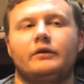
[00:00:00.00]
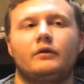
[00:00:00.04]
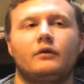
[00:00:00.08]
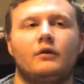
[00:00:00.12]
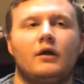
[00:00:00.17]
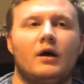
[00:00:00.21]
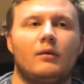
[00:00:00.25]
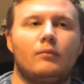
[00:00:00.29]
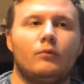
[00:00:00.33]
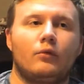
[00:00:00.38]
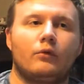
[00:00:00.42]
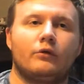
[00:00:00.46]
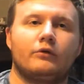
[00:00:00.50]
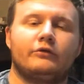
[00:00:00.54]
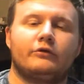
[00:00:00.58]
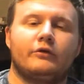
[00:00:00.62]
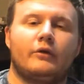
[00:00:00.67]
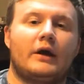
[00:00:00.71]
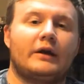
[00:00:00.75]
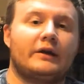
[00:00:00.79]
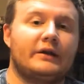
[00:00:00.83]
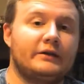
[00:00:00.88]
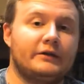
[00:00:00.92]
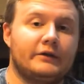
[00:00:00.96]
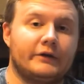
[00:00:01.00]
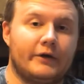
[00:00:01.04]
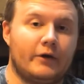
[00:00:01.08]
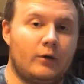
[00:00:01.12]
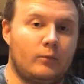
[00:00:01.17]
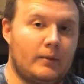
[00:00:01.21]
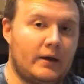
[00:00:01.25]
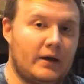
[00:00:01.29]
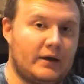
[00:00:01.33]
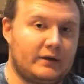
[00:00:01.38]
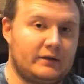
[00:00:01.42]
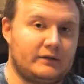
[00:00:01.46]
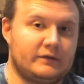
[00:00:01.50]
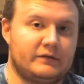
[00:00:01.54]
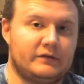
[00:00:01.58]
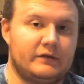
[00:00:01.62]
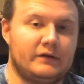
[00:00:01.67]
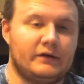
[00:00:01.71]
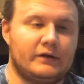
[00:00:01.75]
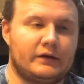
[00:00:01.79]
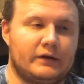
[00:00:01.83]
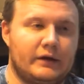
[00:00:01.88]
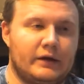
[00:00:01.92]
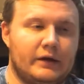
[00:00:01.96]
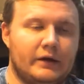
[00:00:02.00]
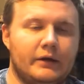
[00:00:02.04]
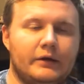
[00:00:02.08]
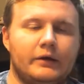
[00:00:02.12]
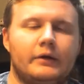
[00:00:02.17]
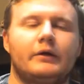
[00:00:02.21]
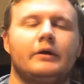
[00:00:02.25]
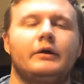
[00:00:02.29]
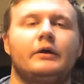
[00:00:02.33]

lot more, so I need to go back and see it again.